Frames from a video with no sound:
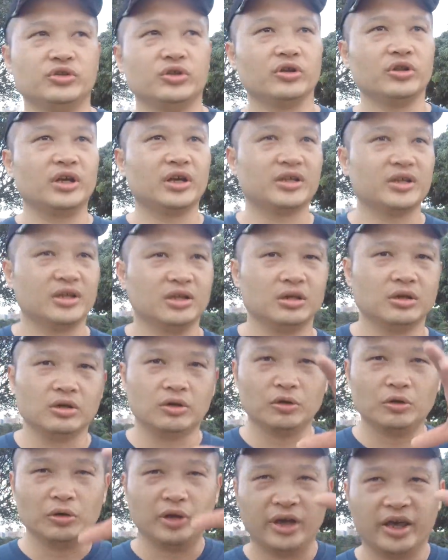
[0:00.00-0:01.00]
They're like a
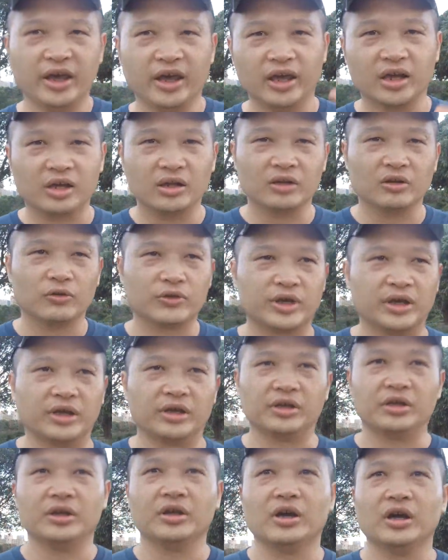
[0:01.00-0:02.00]
little
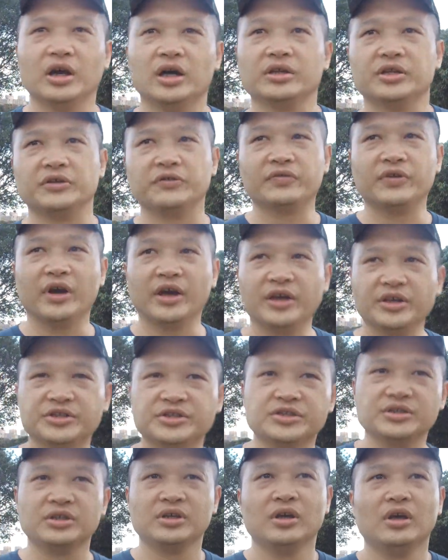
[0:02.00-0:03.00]
egg-looking
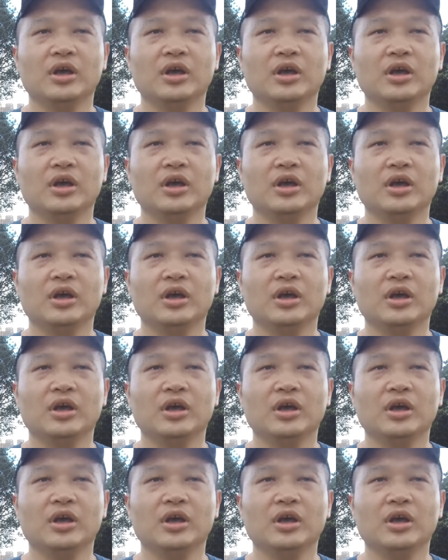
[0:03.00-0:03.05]
device.